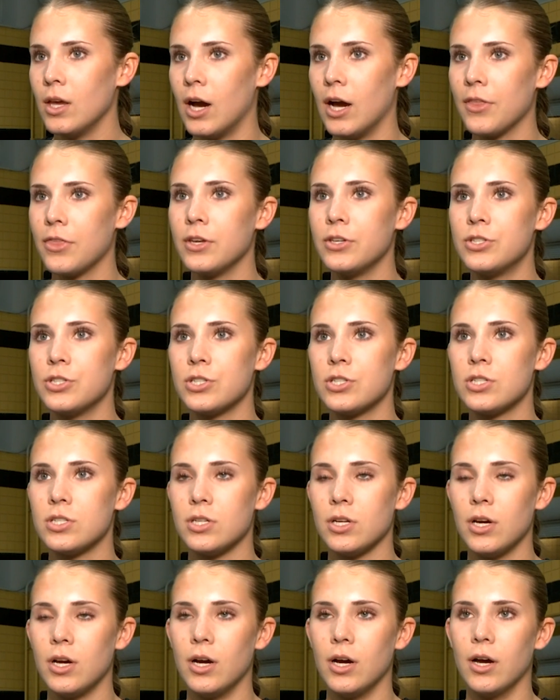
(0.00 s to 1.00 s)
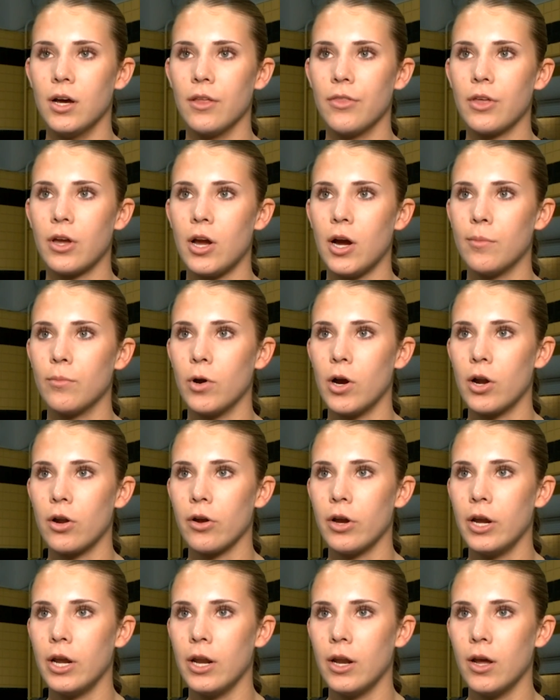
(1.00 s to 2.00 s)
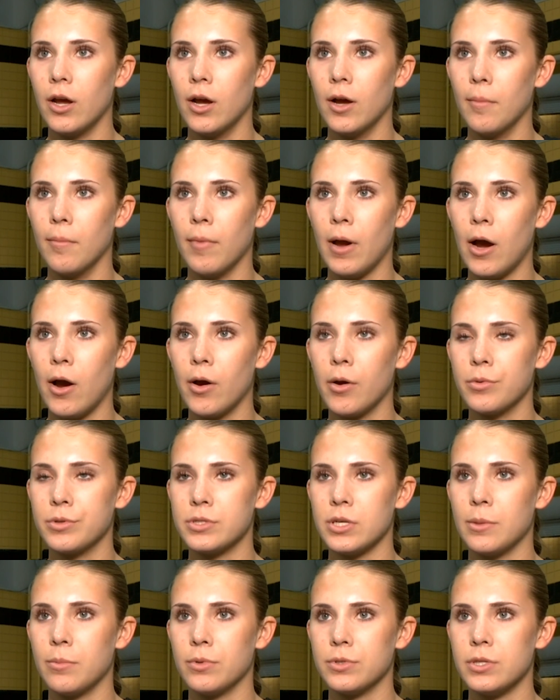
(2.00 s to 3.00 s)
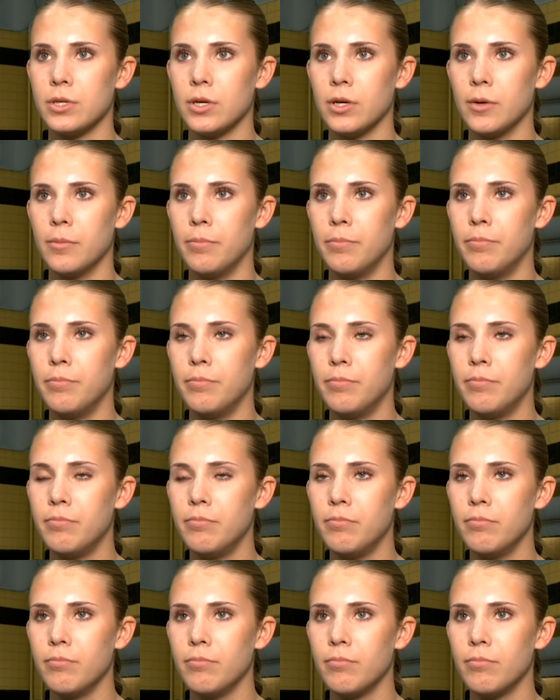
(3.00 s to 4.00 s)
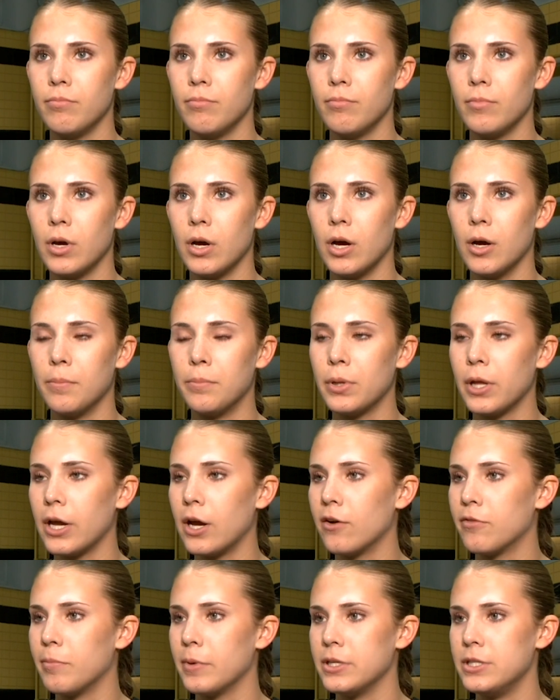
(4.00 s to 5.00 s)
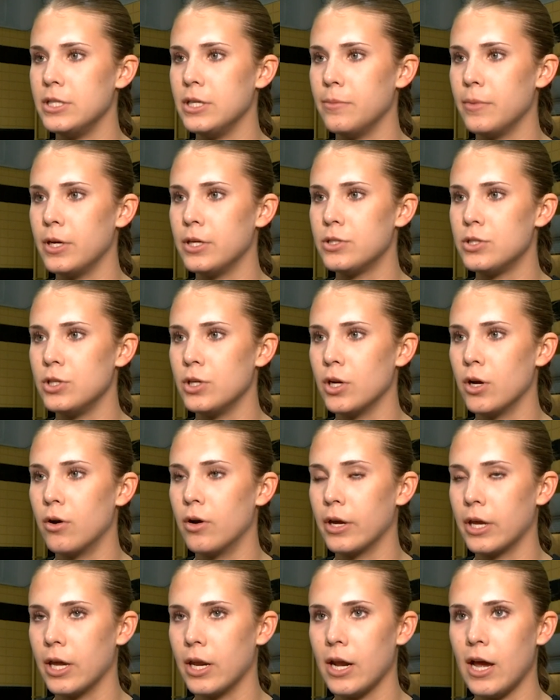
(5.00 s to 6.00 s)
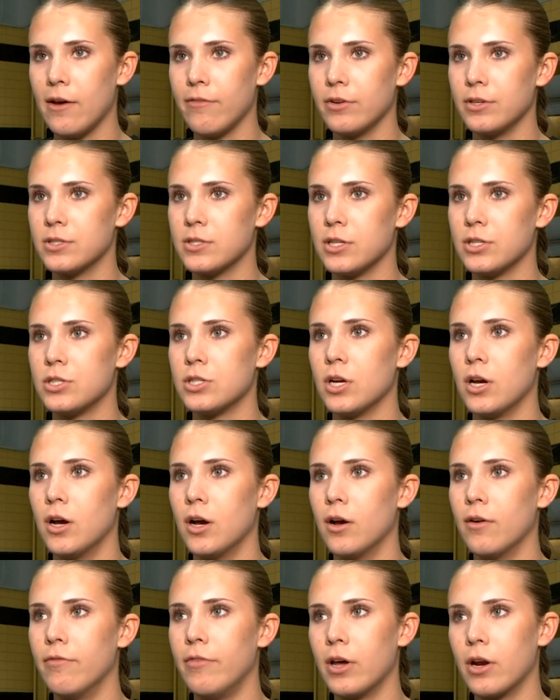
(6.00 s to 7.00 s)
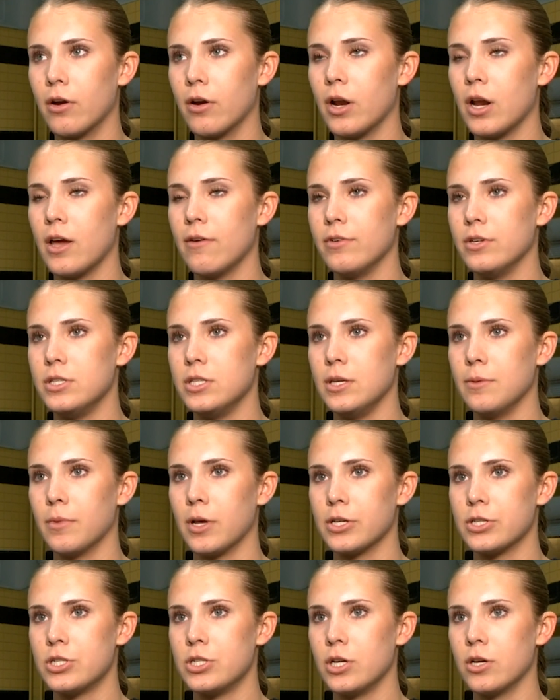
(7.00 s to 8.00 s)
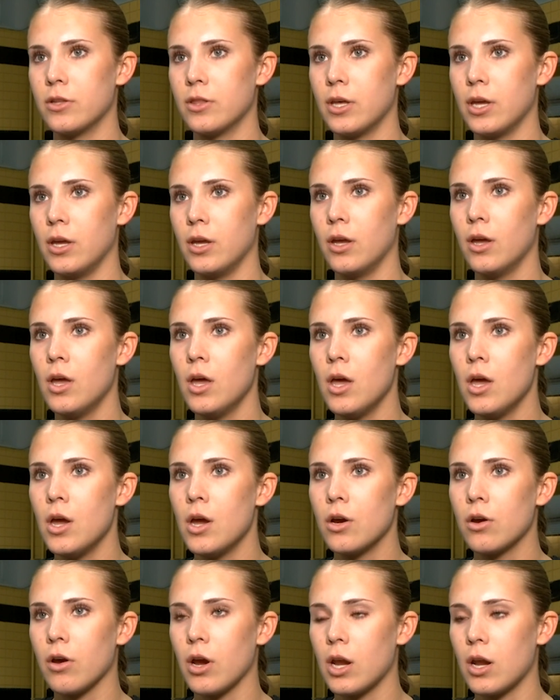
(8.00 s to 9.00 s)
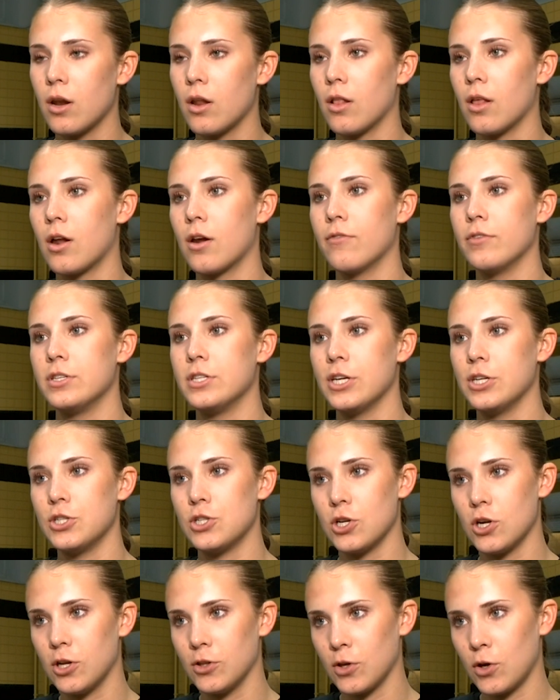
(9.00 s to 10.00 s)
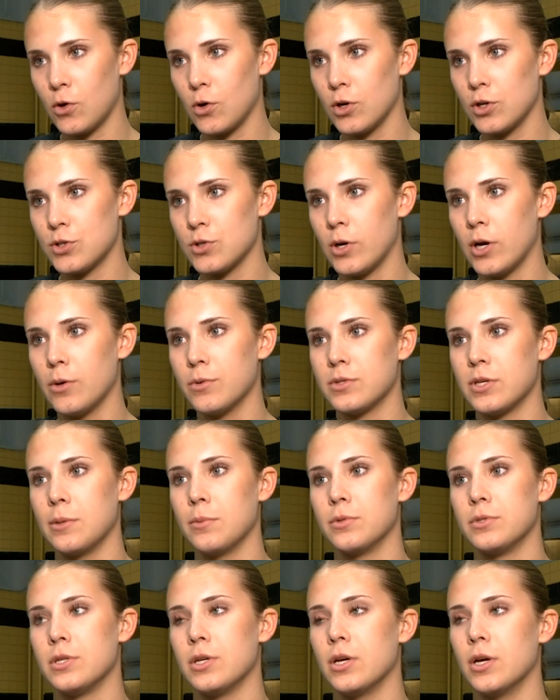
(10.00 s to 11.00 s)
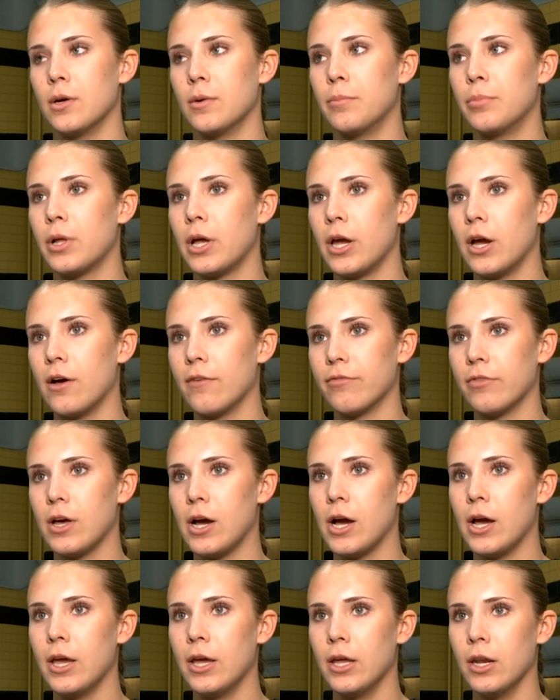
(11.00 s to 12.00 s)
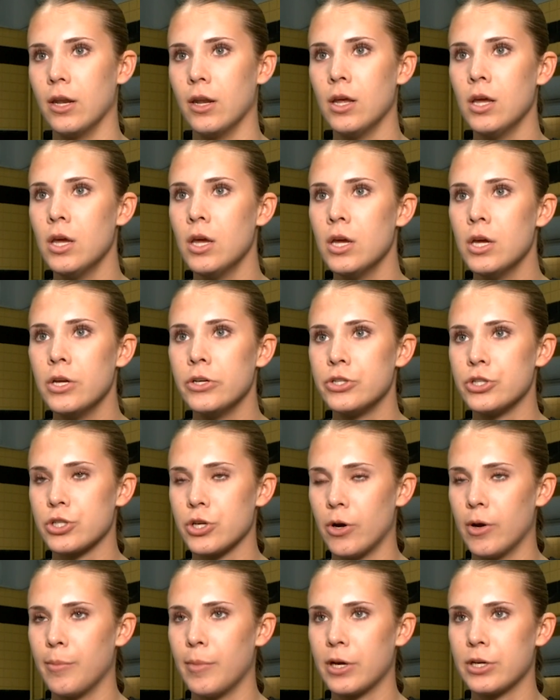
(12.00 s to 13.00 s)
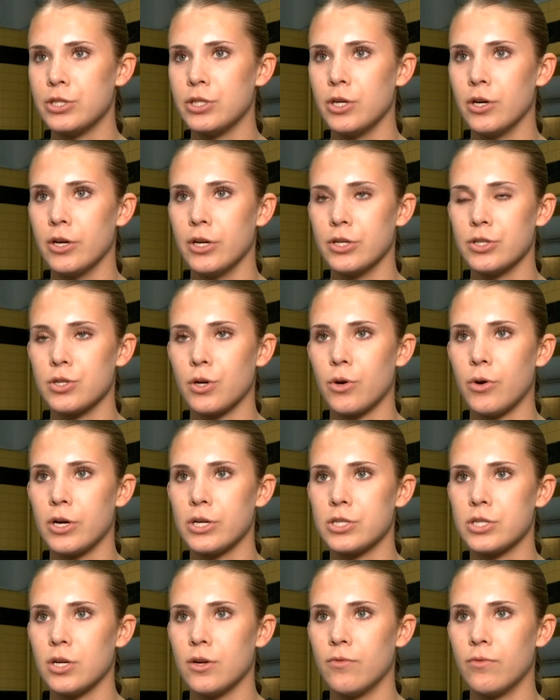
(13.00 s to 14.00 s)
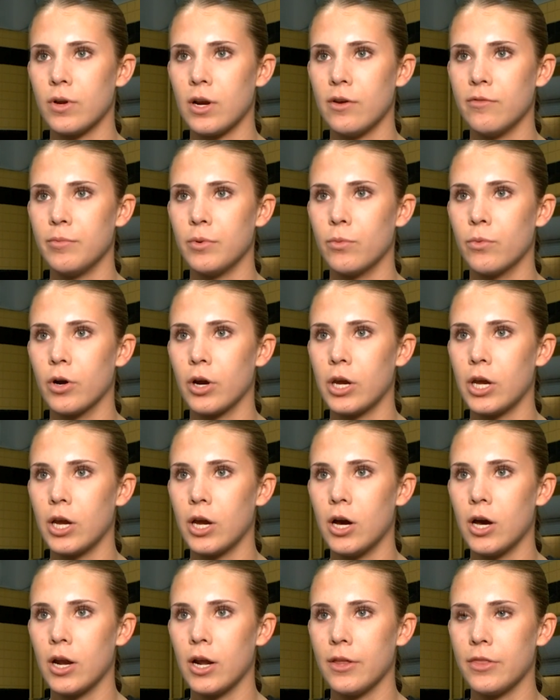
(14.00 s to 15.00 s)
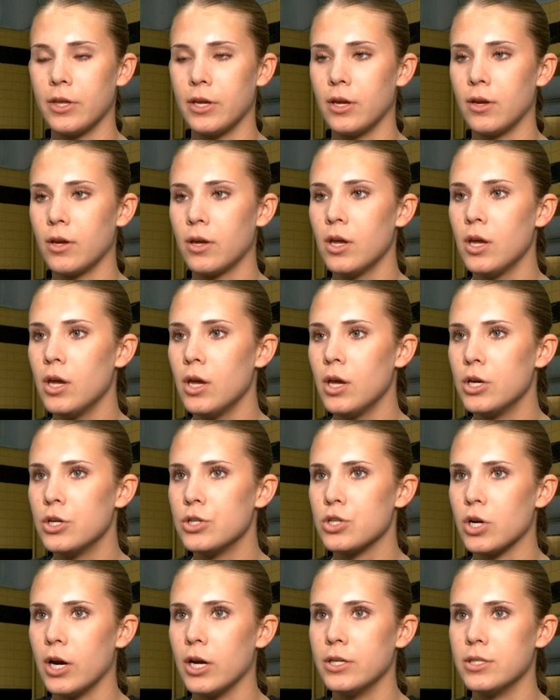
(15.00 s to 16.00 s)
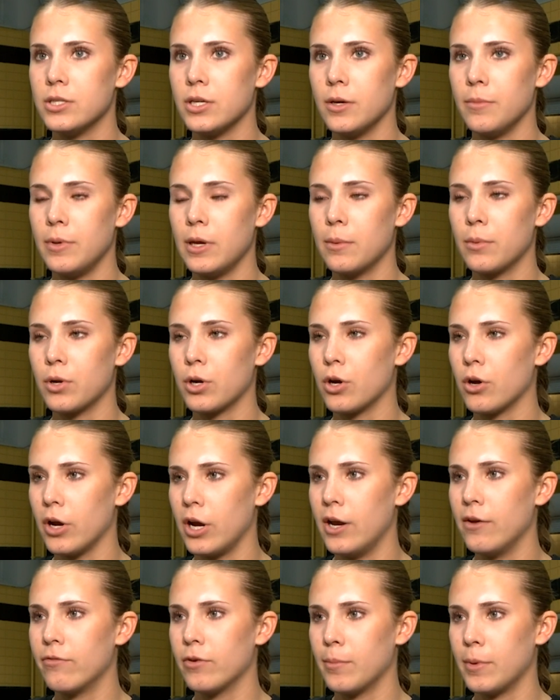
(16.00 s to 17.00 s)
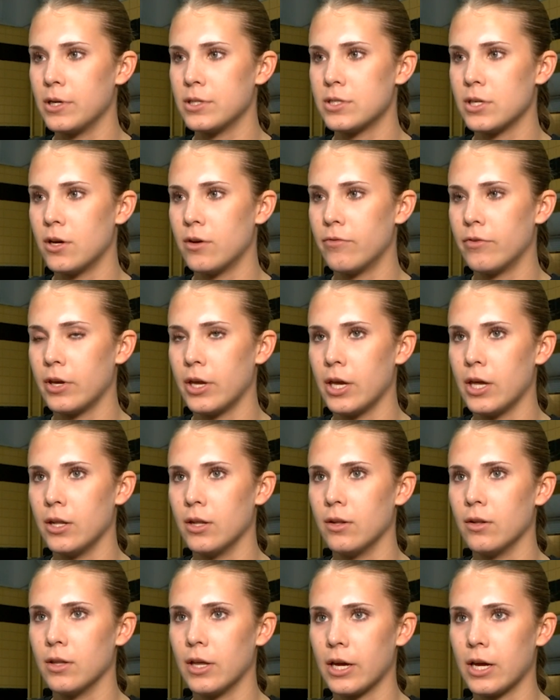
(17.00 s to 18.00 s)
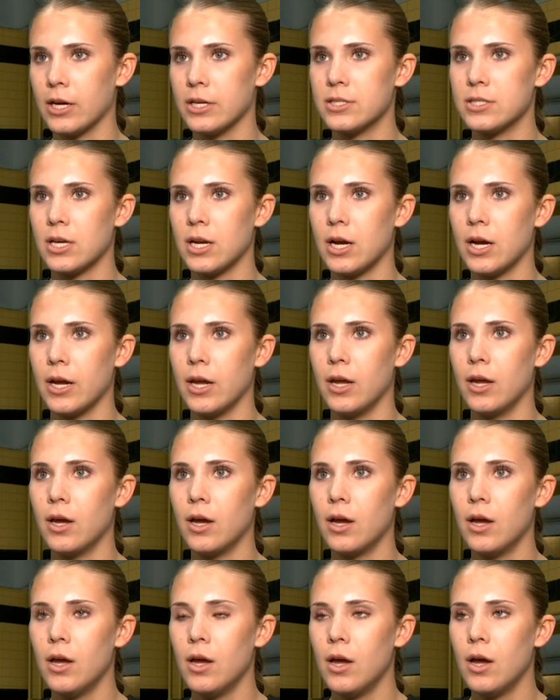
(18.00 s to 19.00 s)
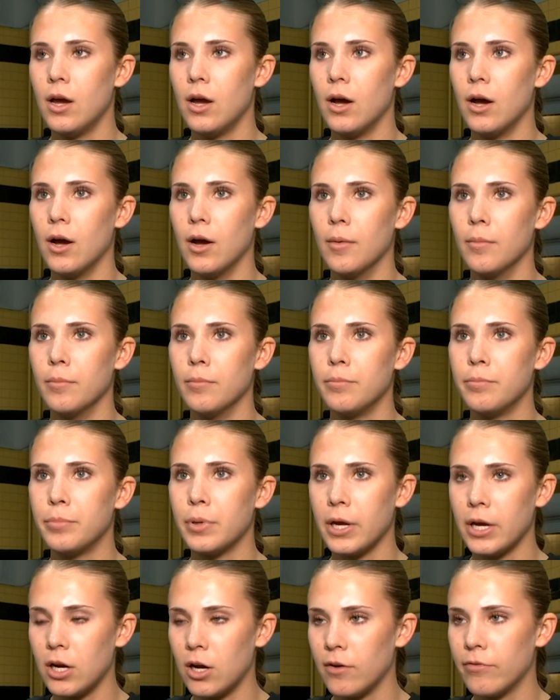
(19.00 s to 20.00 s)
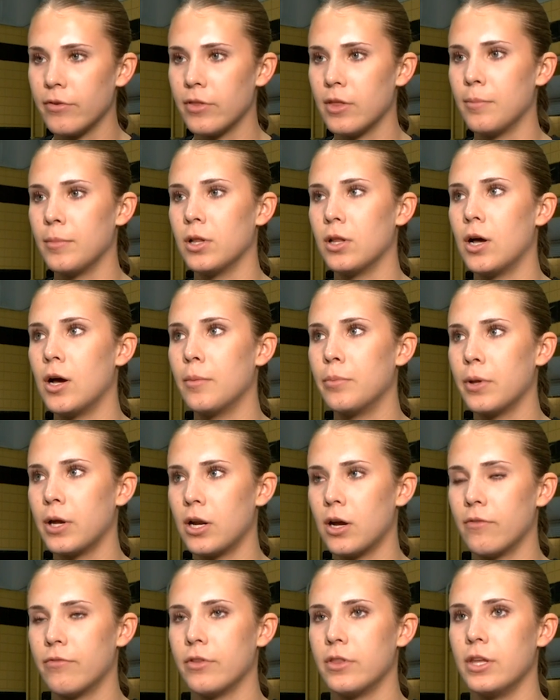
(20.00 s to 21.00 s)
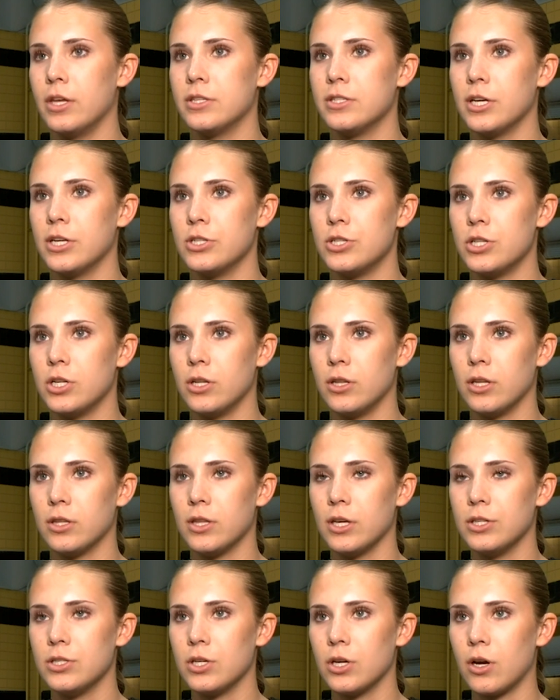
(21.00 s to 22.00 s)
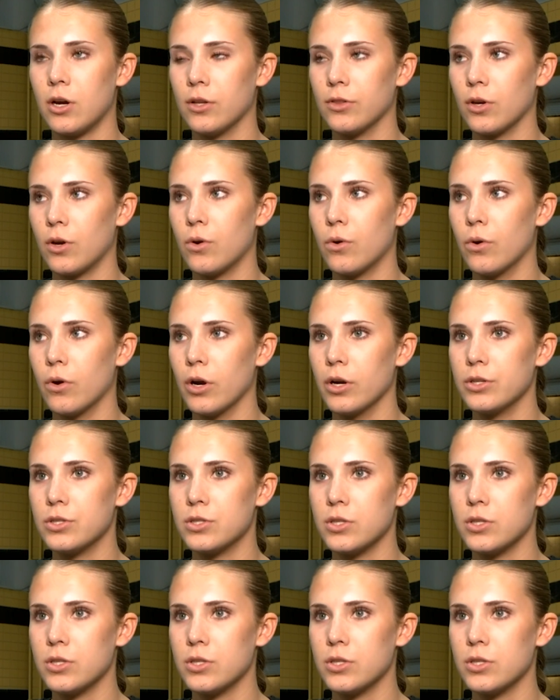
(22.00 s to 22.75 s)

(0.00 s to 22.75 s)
I think just uh, the camaraderie and um, how I was able to uh, play off my teammates. You know, again, having such a veteran heavy team last year, they created a lot of attention on the court, so I was able to play off that. And just going back to your initial question of what I've been working on, I think trying to be able to create for myself, again, like I said, I um, played off of them a lot, played off of the attention that they took on the court.